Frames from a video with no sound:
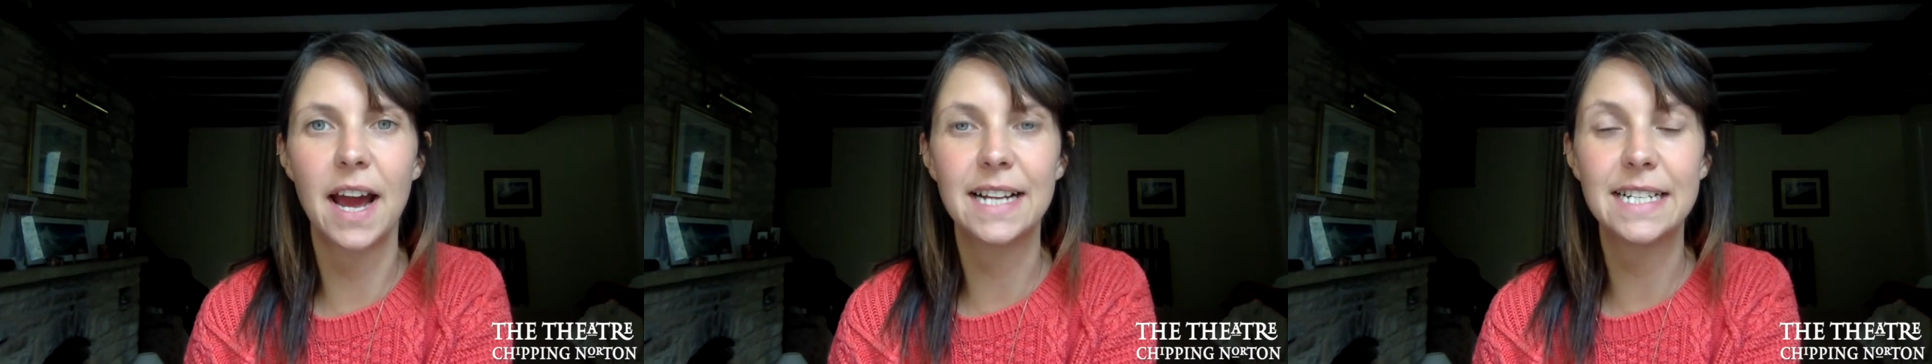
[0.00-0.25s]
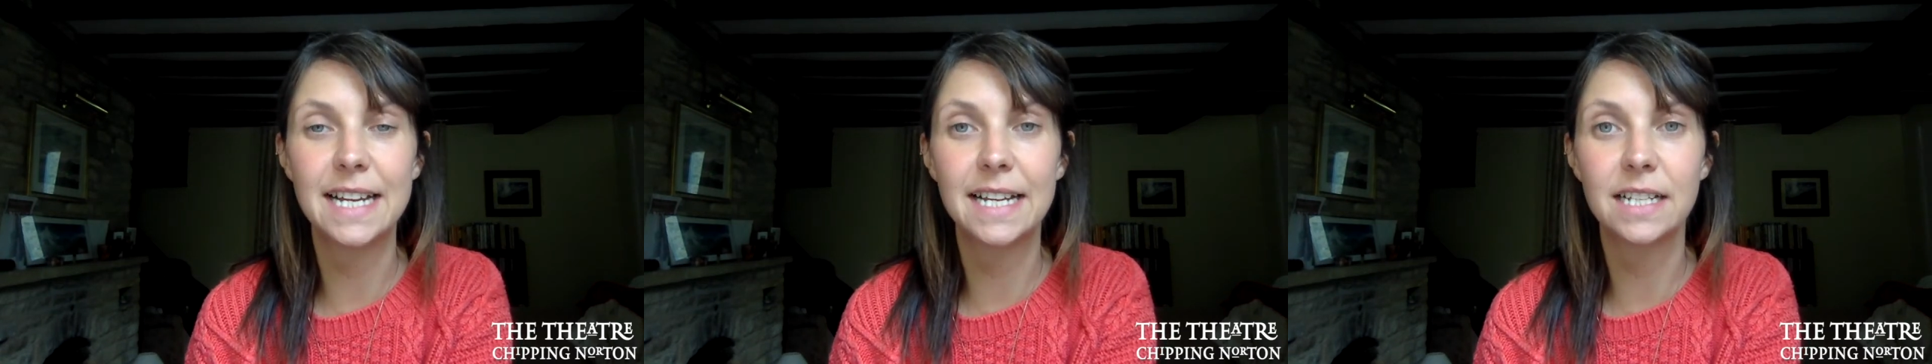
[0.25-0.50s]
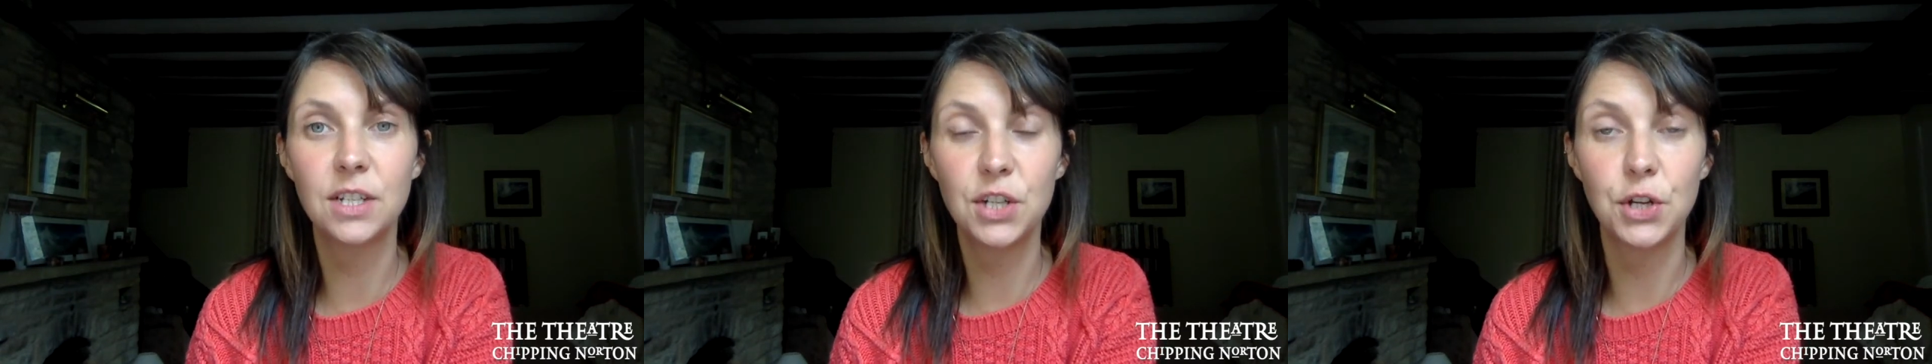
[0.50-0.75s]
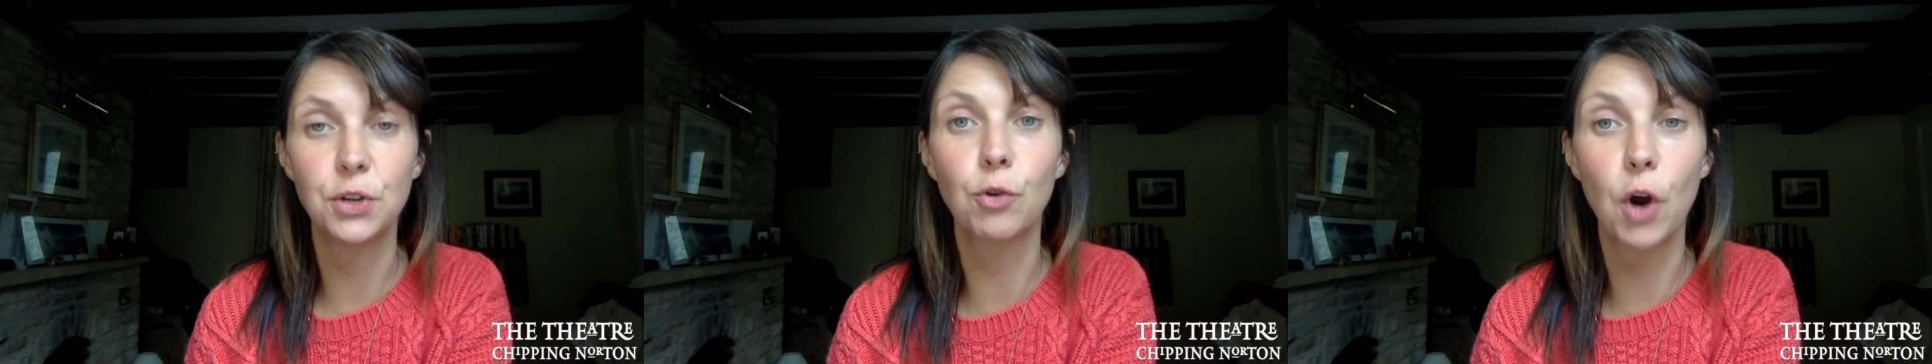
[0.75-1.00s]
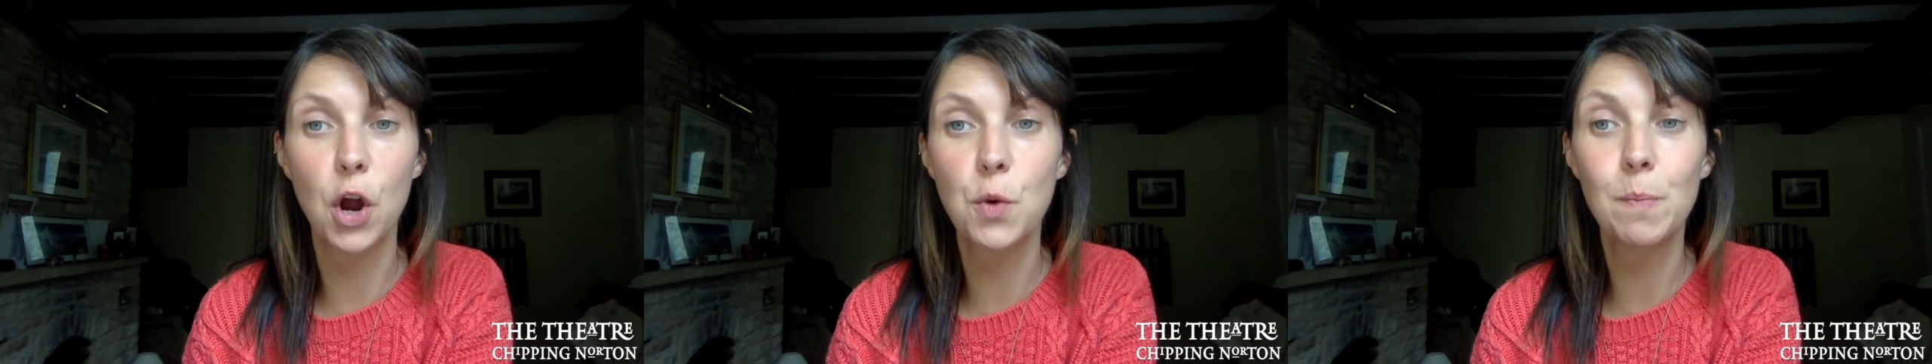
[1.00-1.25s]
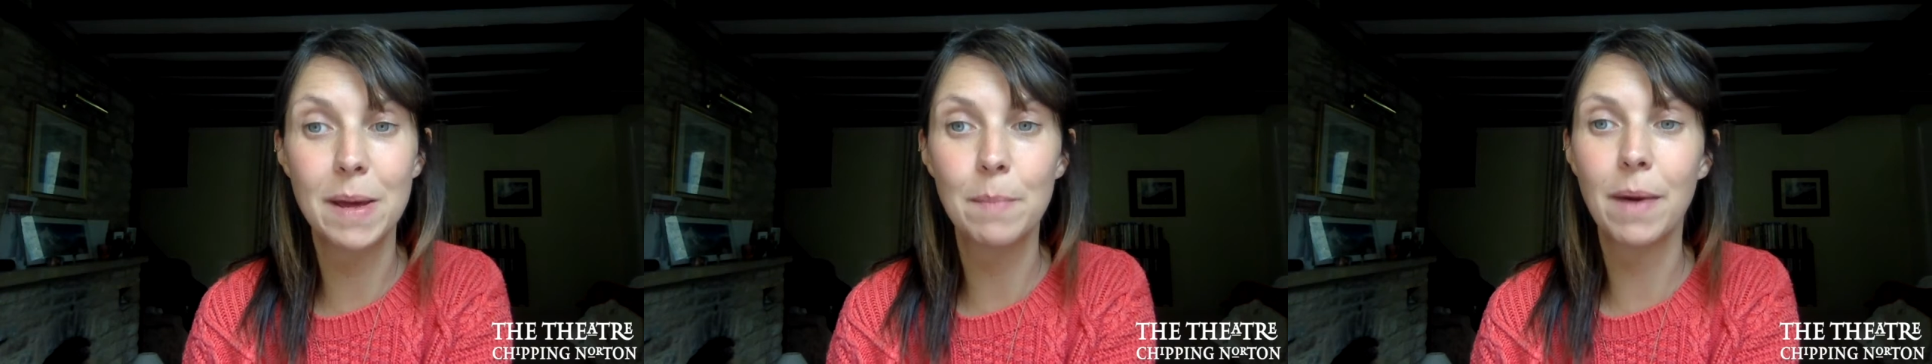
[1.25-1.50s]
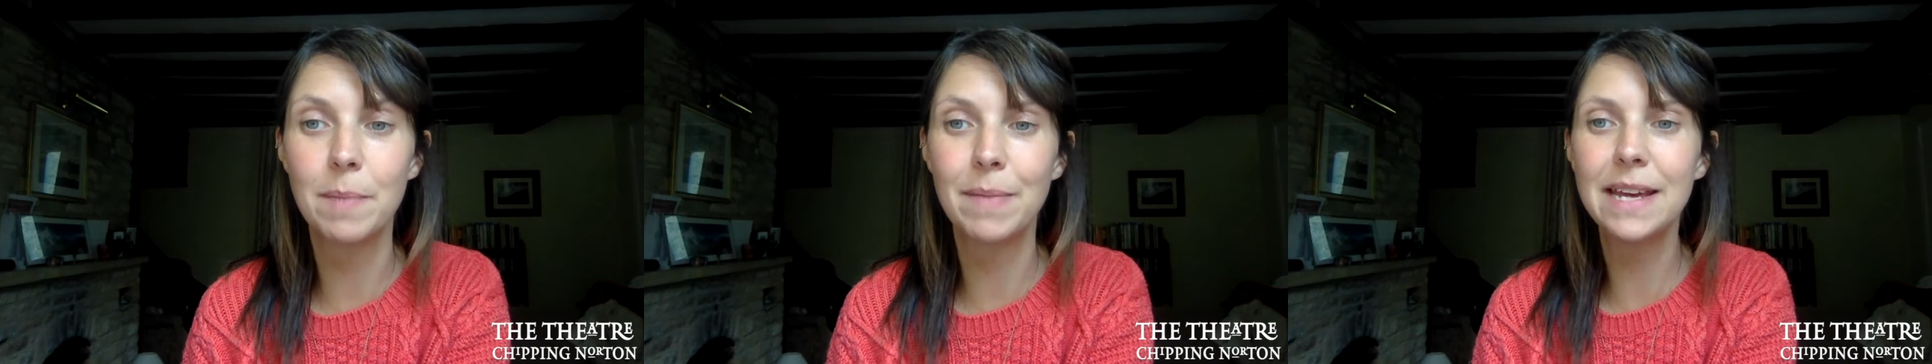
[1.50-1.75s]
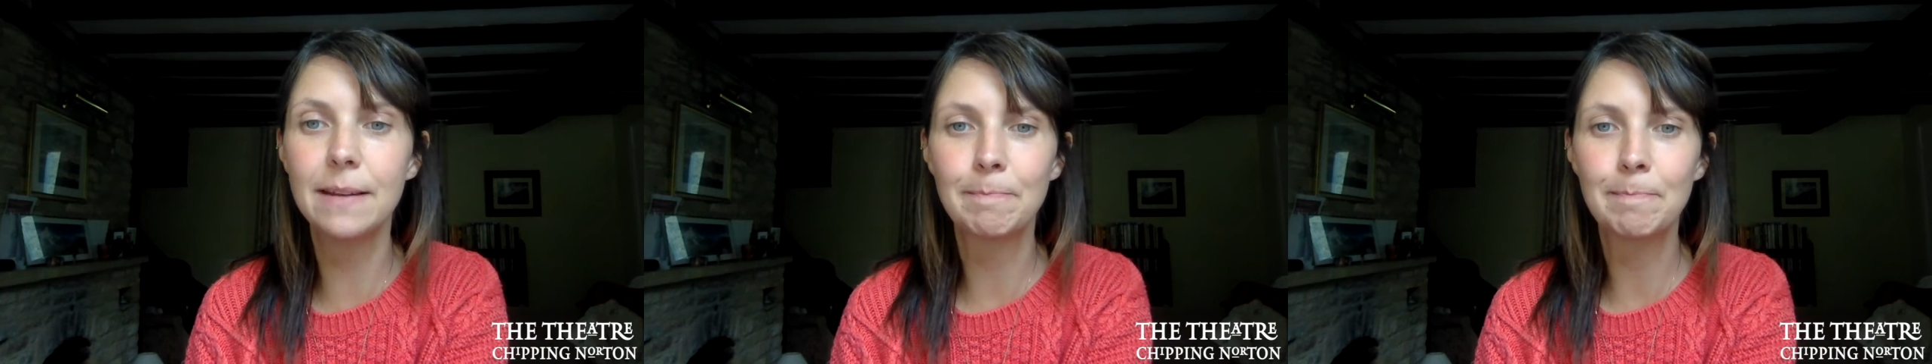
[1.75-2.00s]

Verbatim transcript: ideas to grow bit by bit.